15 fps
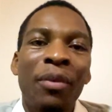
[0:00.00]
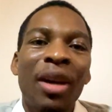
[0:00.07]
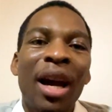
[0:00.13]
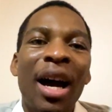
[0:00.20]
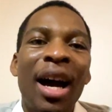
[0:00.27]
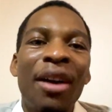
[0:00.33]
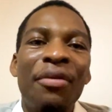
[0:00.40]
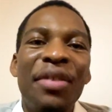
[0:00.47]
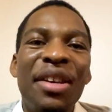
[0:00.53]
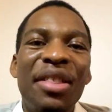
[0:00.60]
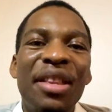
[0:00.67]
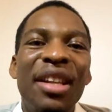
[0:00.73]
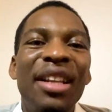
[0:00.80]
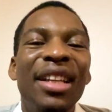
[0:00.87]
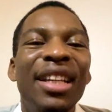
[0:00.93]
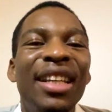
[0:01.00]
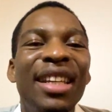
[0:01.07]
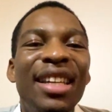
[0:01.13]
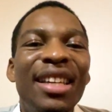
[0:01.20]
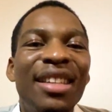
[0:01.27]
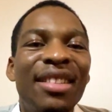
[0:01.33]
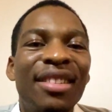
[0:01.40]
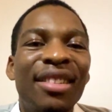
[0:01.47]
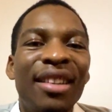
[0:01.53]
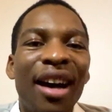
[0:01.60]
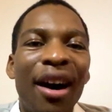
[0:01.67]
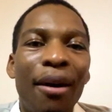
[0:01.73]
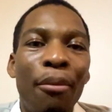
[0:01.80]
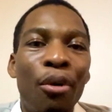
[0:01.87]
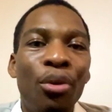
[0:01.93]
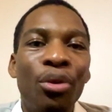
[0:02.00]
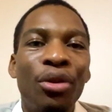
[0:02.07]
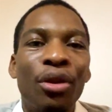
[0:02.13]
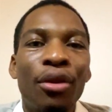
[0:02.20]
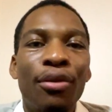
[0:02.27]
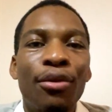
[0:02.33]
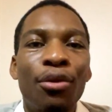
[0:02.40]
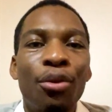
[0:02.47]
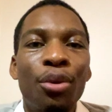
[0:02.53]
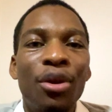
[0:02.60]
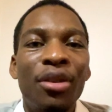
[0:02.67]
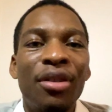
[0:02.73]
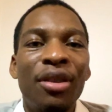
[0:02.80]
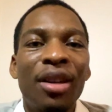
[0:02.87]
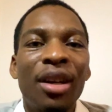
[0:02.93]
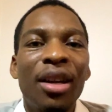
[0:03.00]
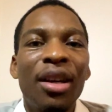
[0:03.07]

having the least amount of risk